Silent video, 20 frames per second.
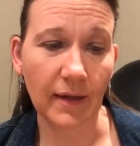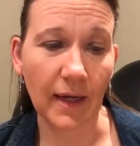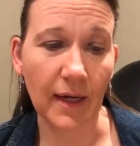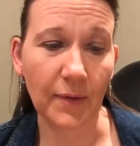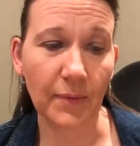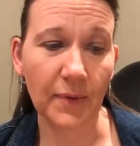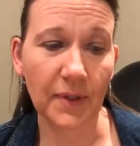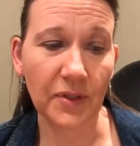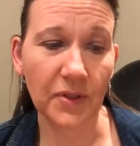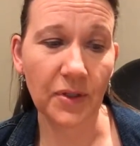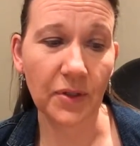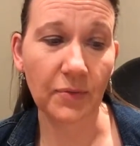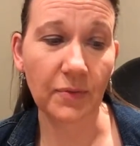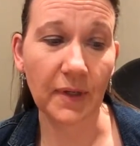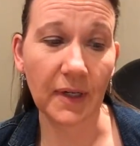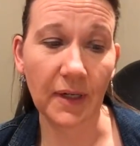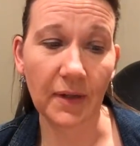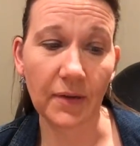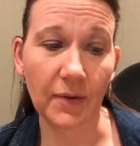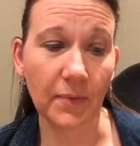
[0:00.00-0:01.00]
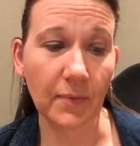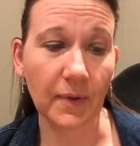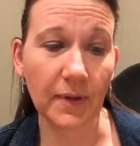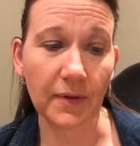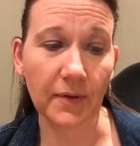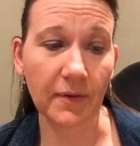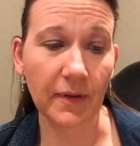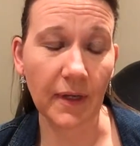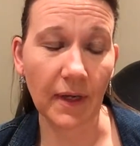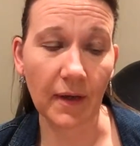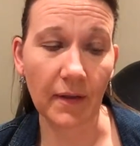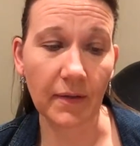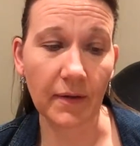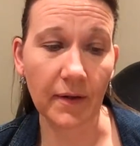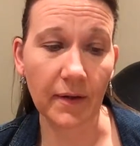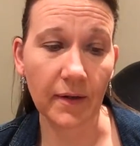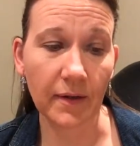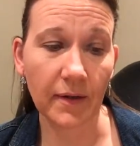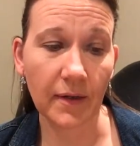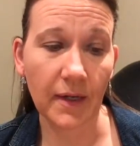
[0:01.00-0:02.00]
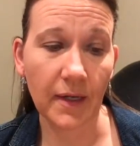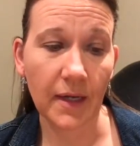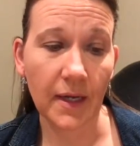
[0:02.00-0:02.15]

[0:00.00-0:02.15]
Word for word: I wish you were either one or the other.